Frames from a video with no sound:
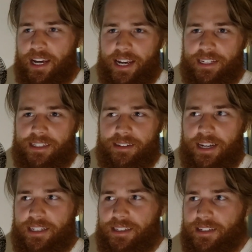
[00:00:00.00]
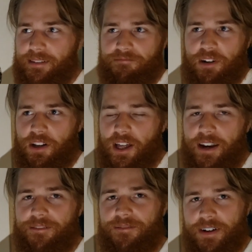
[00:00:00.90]
It's a lot
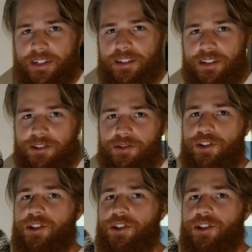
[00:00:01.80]
of fun to use.